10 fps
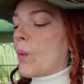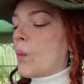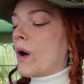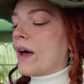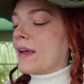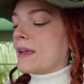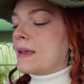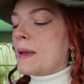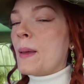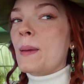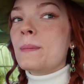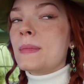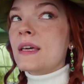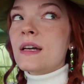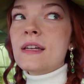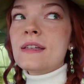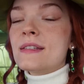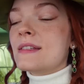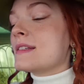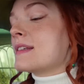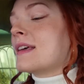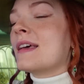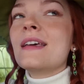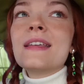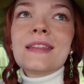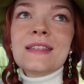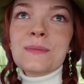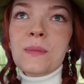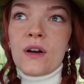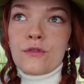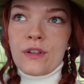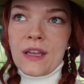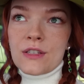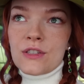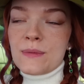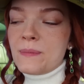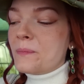Why? Because this mock flesh